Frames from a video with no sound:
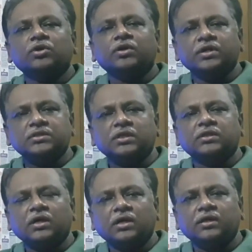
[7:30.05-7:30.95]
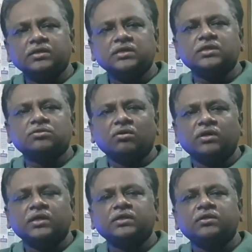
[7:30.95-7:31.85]
The research
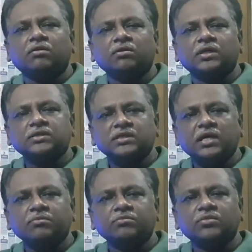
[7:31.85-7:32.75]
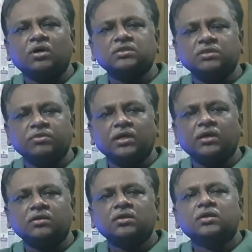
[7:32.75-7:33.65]
conducted on the same or
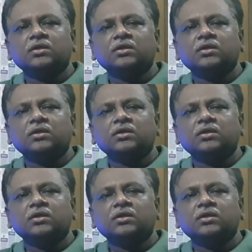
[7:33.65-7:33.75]
similar